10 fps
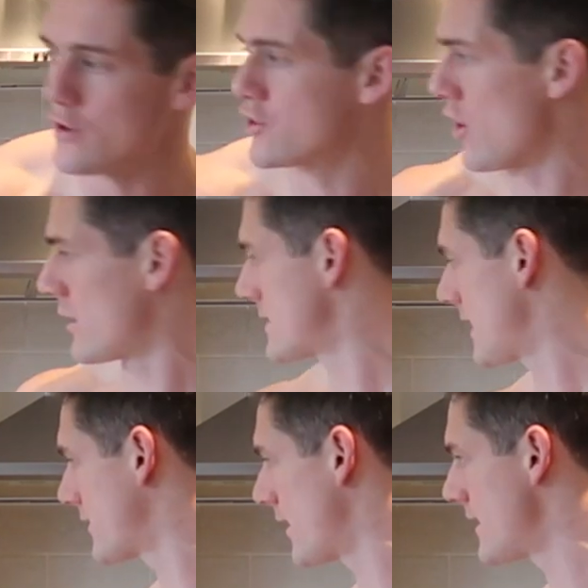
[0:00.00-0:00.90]
chocolate's
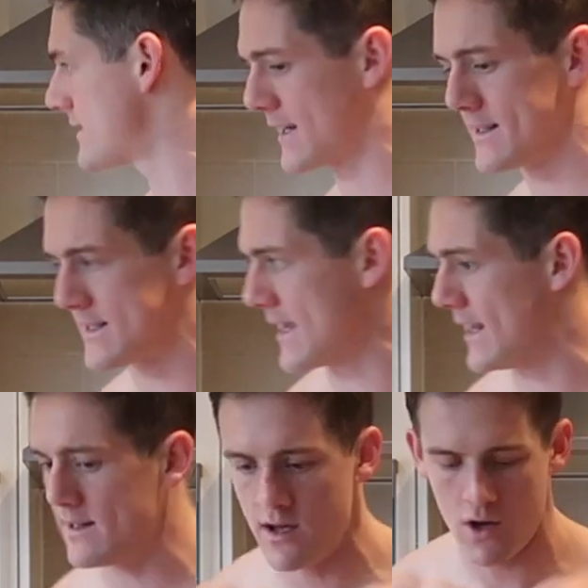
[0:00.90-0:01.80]
had 30 seconds
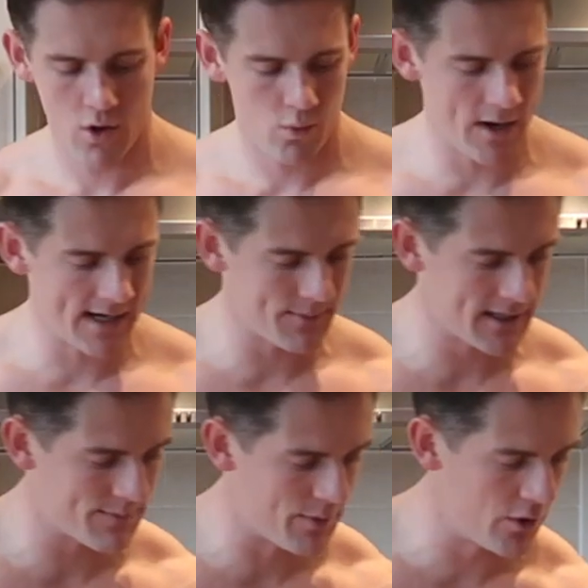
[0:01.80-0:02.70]
in. Where's my
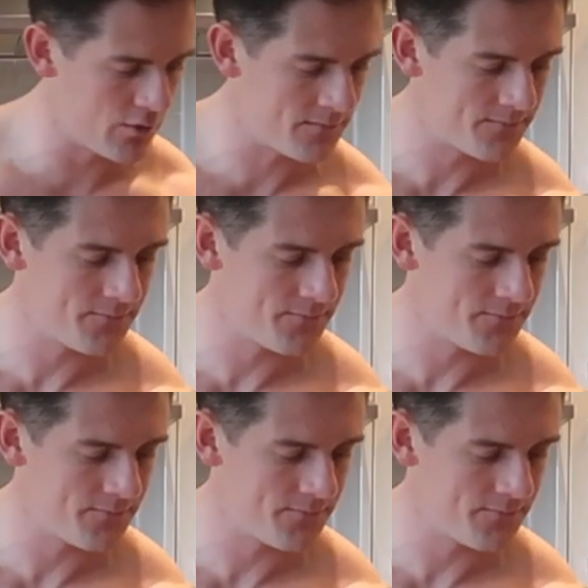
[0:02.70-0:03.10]
spoon?